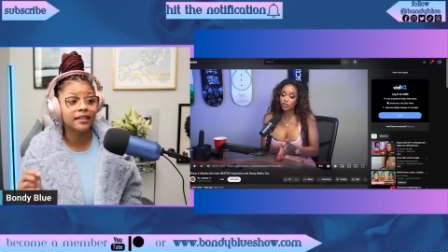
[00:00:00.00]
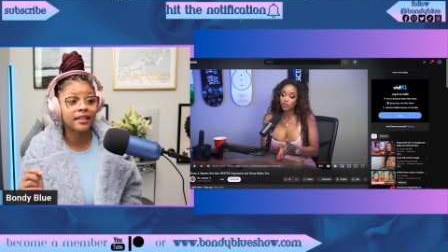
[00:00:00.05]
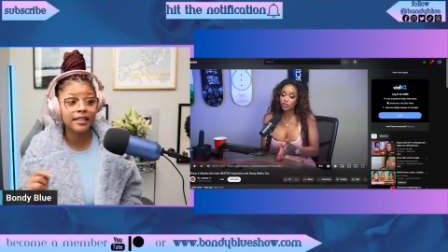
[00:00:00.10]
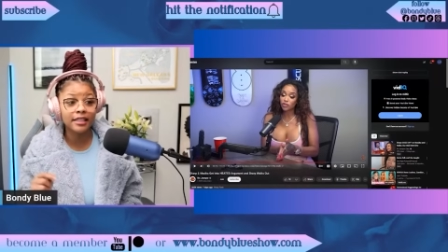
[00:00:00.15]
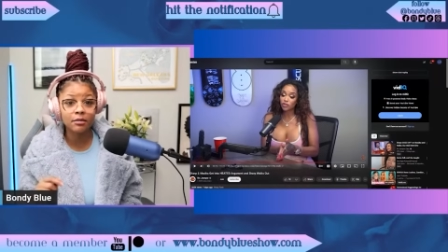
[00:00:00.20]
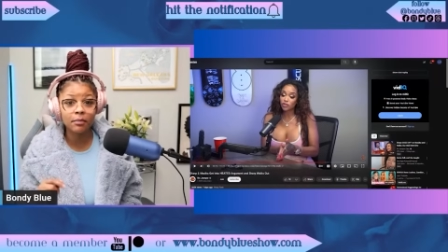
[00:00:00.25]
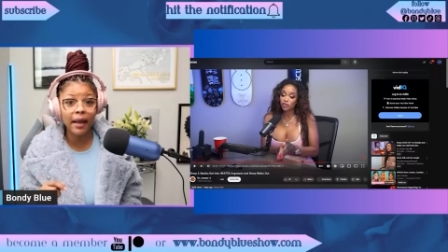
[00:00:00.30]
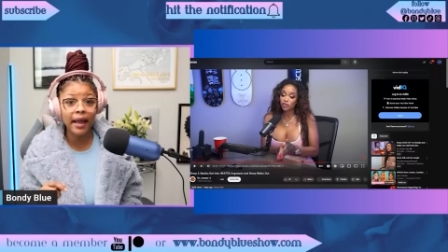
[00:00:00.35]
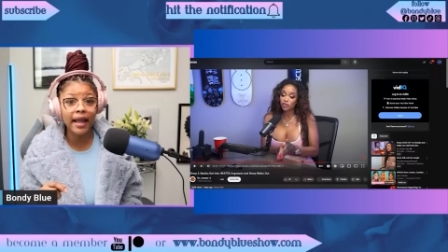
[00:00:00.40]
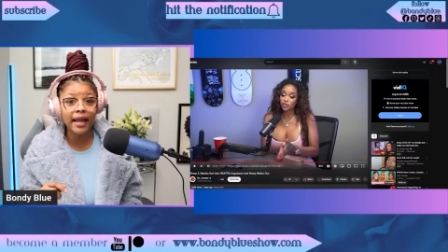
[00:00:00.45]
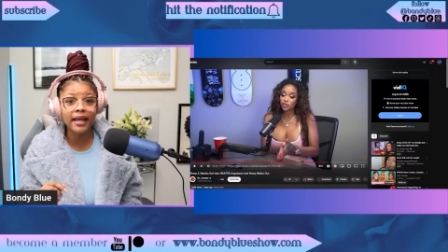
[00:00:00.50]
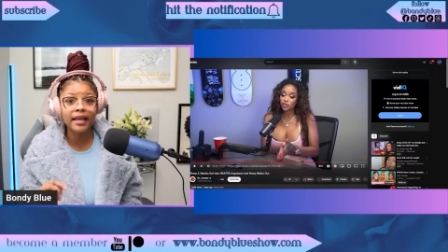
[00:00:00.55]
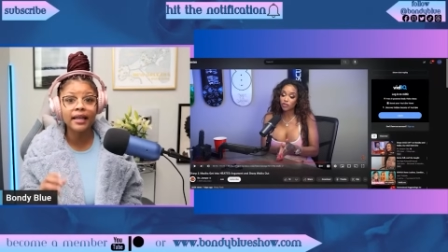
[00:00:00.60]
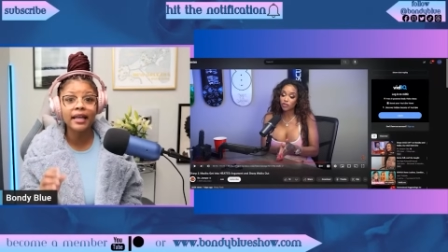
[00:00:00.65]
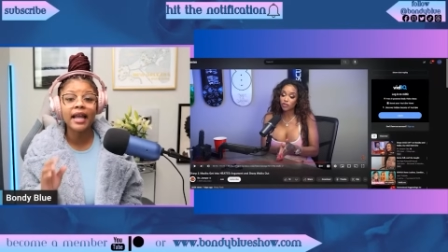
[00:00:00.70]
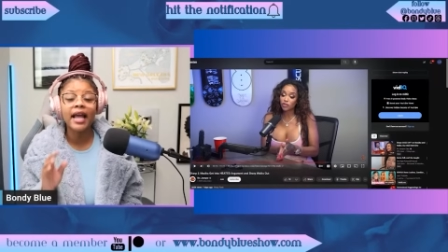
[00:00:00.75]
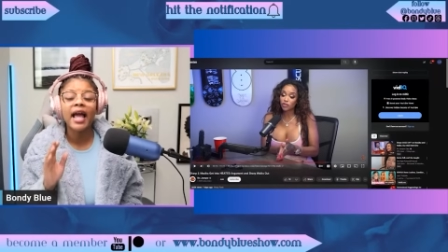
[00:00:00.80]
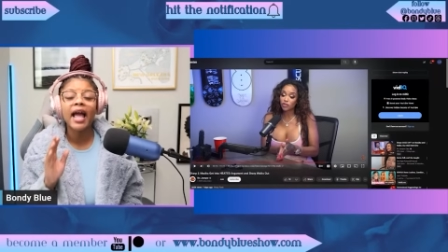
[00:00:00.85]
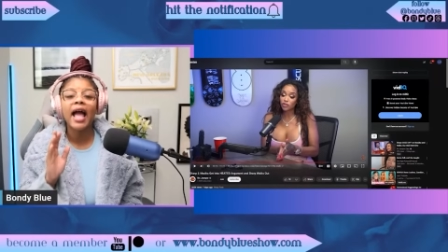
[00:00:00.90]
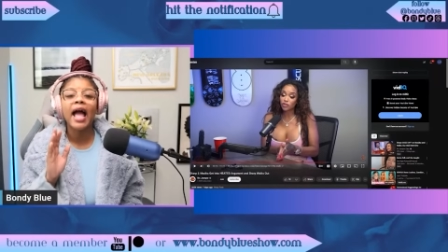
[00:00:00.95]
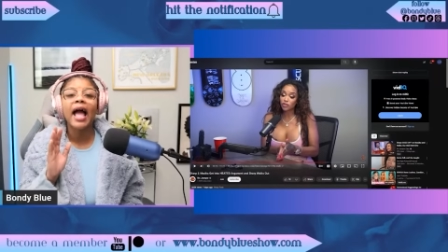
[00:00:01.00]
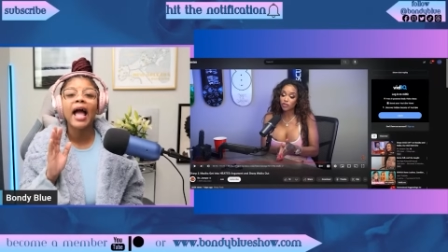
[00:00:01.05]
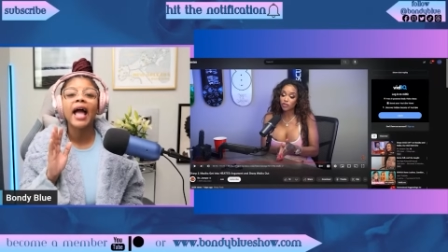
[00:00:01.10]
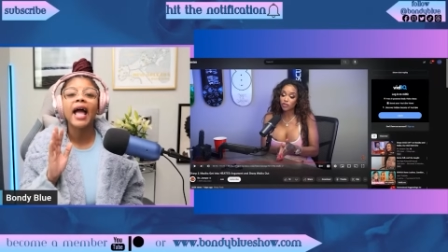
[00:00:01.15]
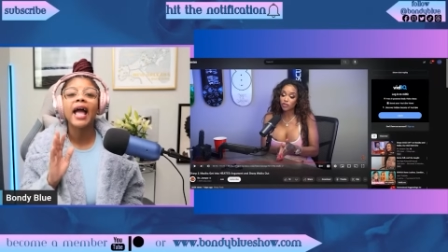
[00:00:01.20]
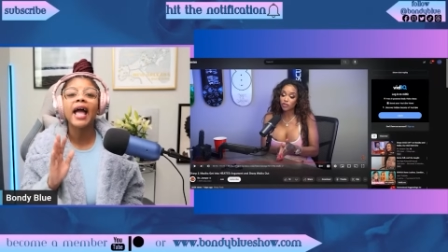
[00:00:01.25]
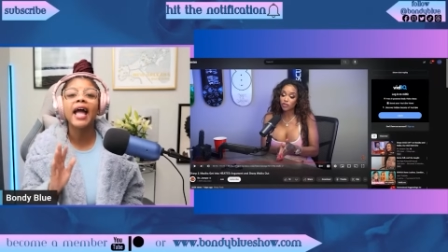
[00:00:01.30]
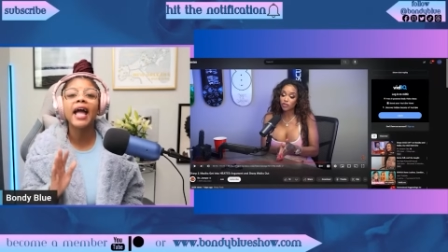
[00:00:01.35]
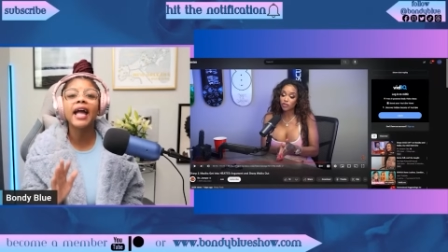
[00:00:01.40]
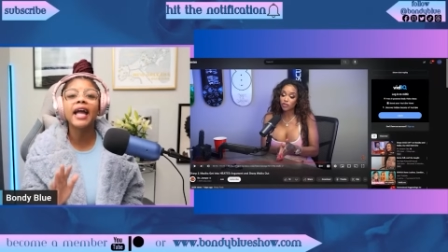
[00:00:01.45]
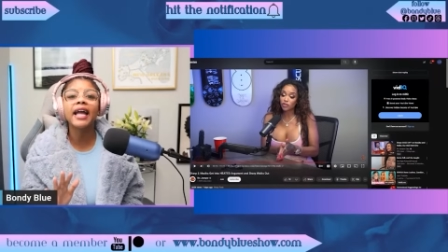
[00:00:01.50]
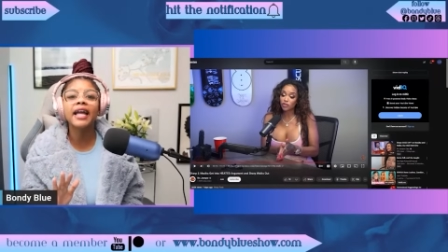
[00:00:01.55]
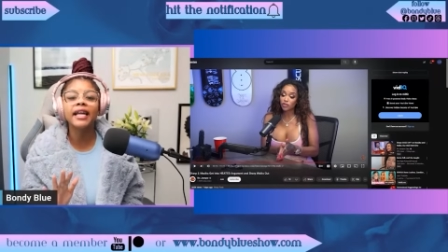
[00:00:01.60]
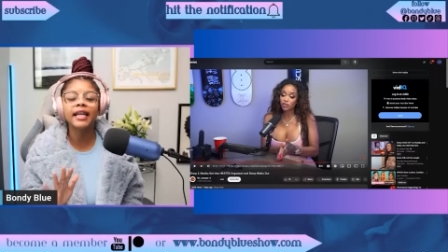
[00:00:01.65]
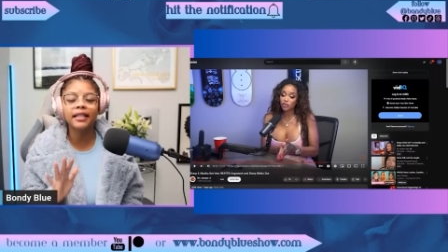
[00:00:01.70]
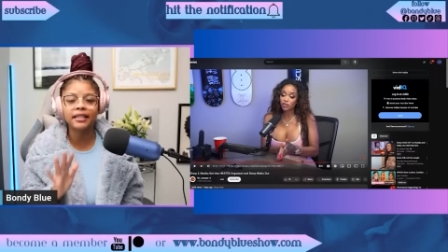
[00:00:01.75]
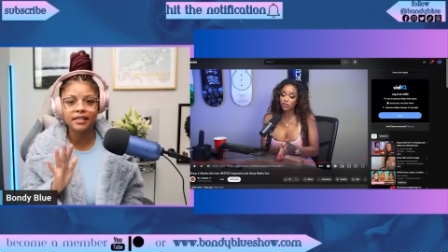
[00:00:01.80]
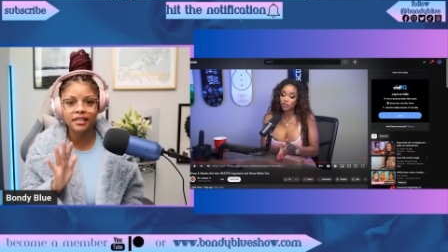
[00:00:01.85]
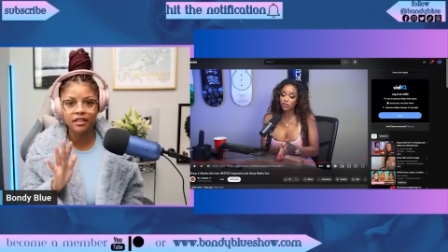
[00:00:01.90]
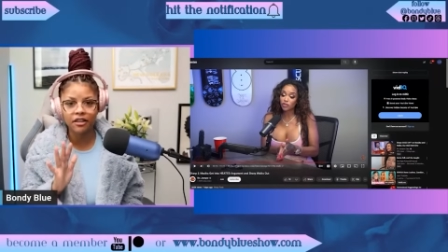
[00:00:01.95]
This man
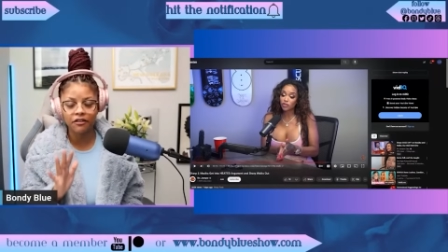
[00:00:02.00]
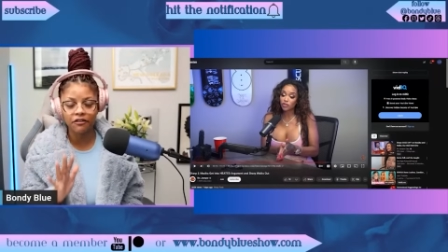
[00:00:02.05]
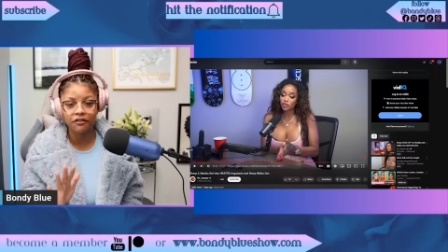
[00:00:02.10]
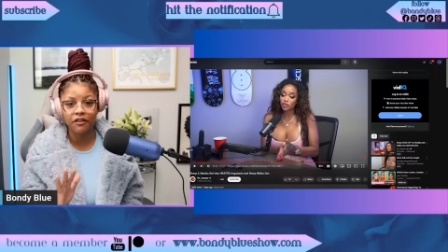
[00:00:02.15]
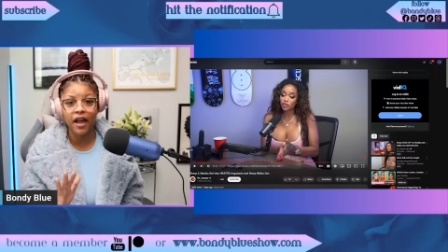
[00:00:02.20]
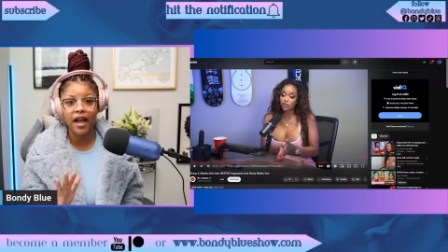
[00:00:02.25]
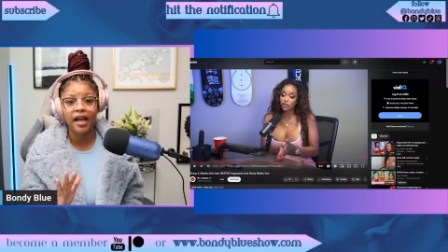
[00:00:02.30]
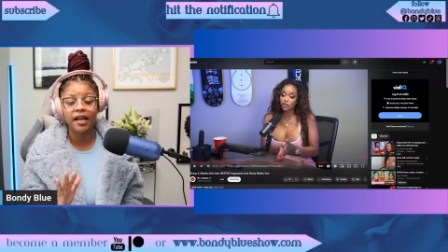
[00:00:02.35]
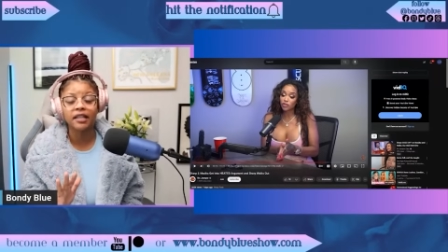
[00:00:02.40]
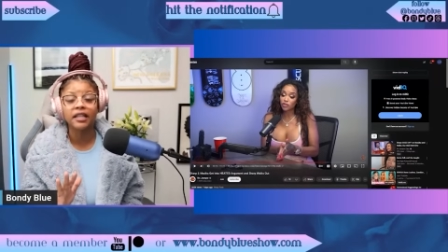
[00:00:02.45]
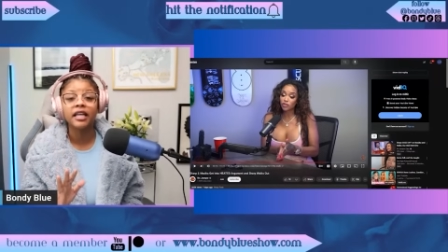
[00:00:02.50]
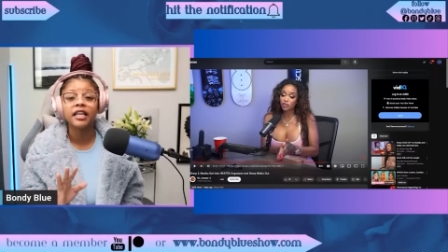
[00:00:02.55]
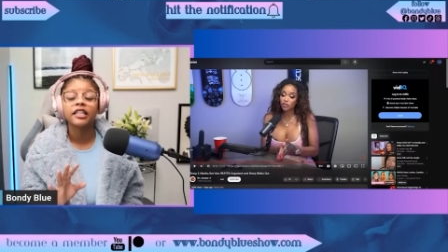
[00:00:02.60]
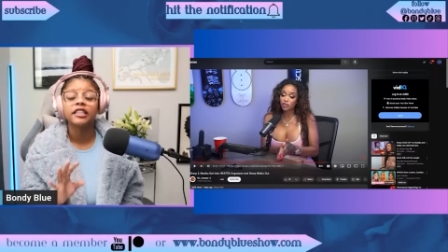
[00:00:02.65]
hates the fact